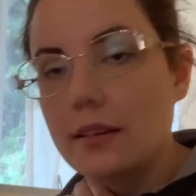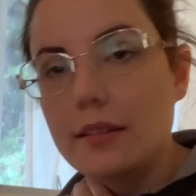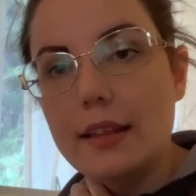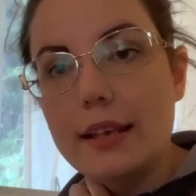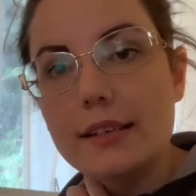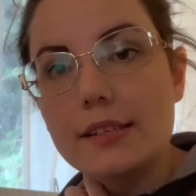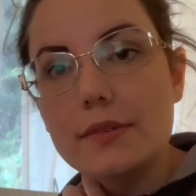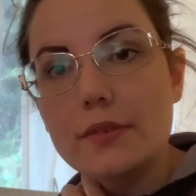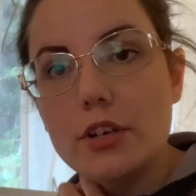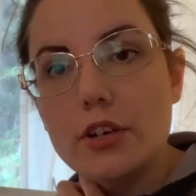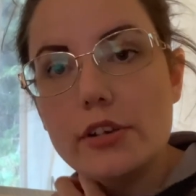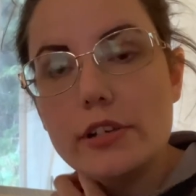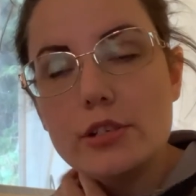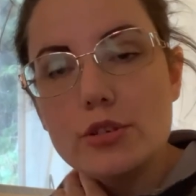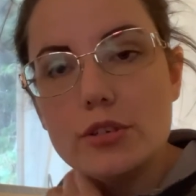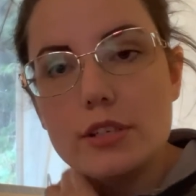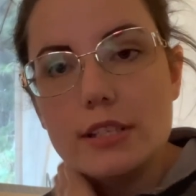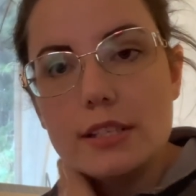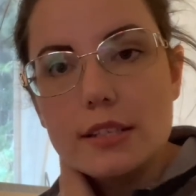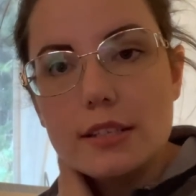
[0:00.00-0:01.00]
thanks for your
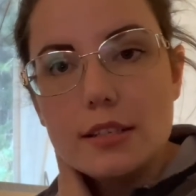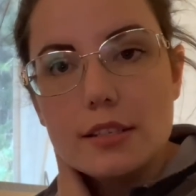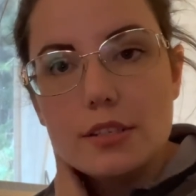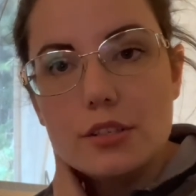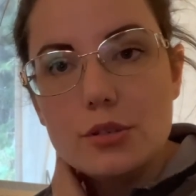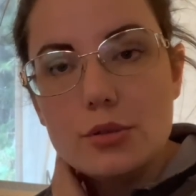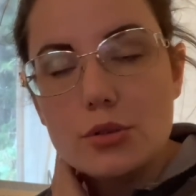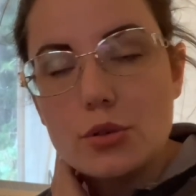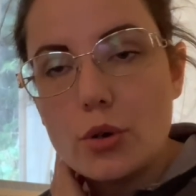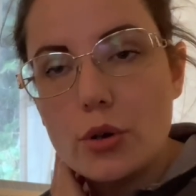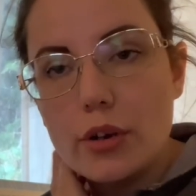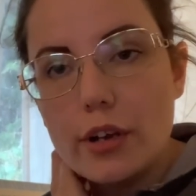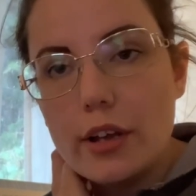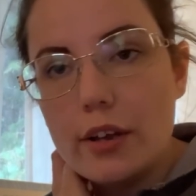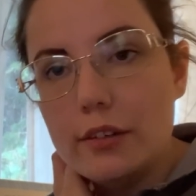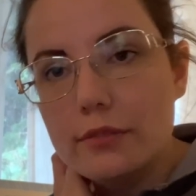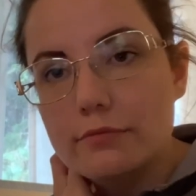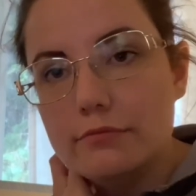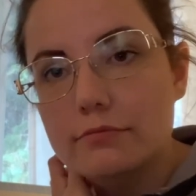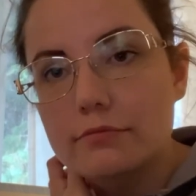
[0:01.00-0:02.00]
interest in this tutorial.